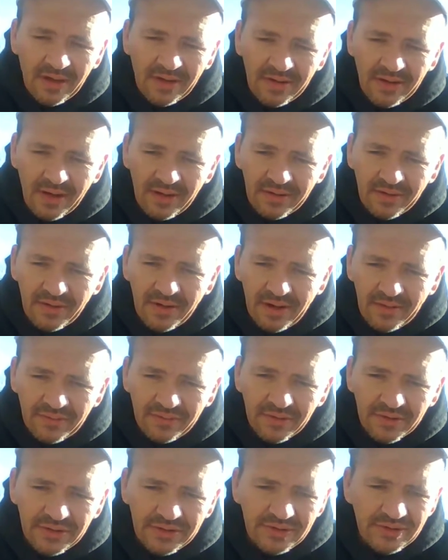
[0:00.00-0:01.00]
an autograph
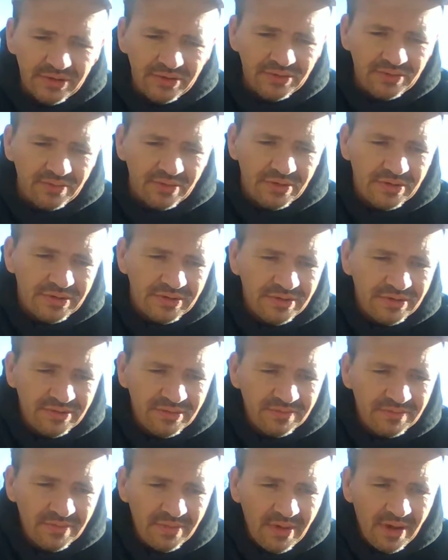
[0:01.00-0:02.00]
rookie, just rookies.
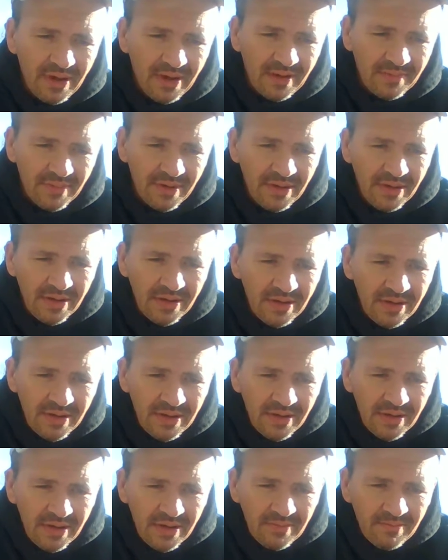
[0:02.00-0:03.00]
Um,
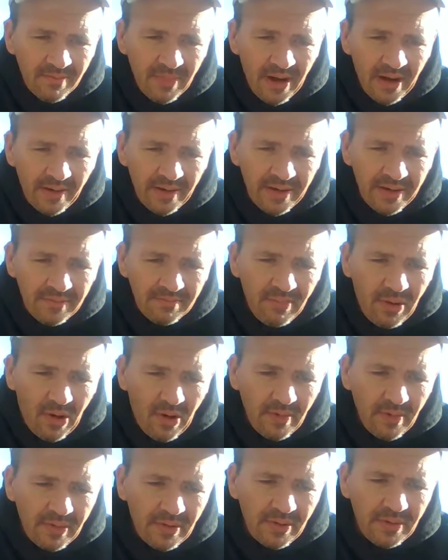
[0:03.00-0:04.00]
Marion
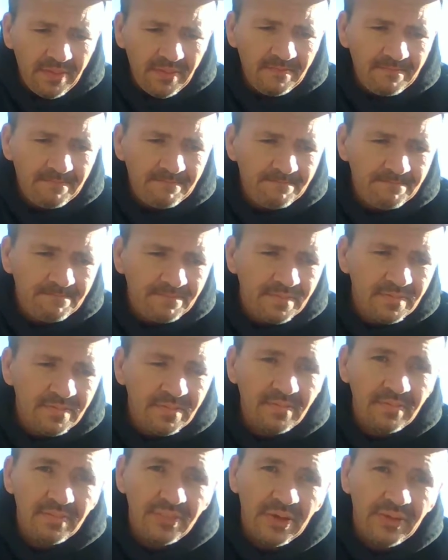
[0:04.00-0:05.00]
Barber
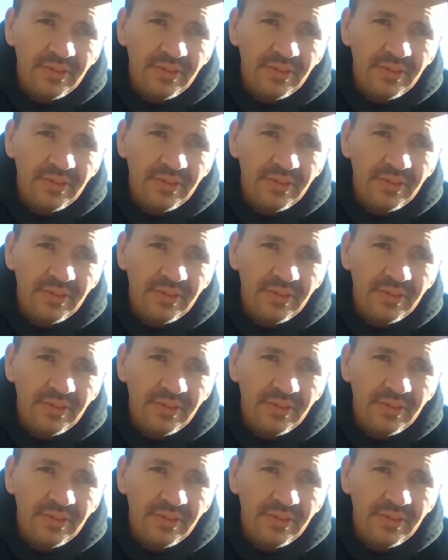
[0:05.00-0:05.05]
the